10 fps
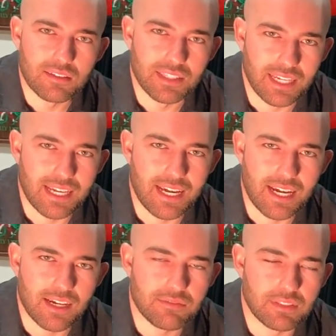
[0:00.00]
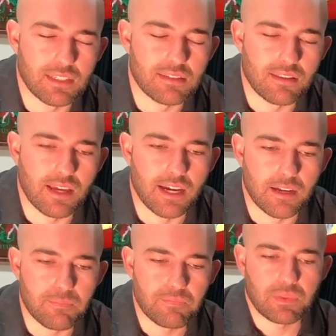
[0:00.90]
that I have is
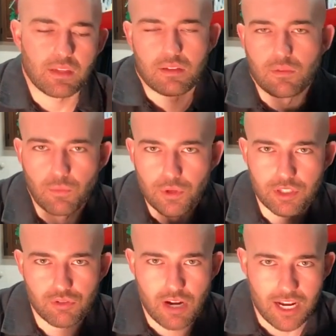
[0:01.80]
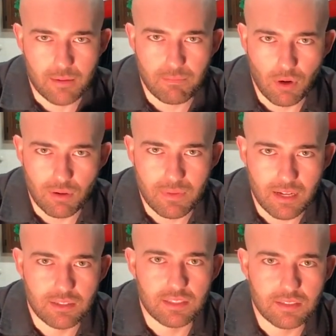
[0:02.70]
that where the track bar
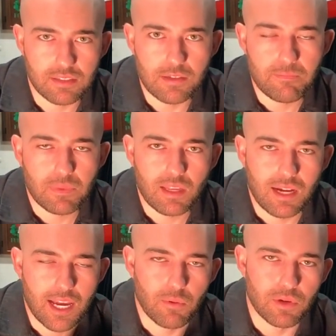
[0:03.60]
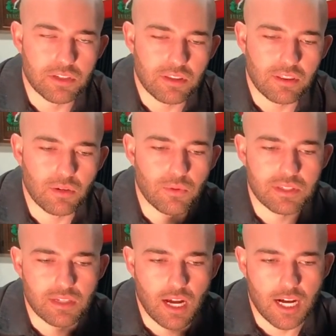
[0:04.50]
mount is, I wish there was
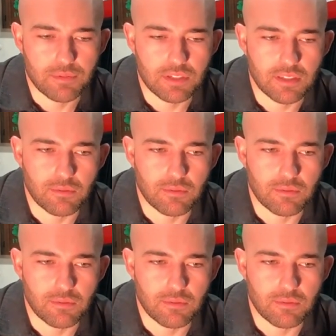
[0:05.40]
an option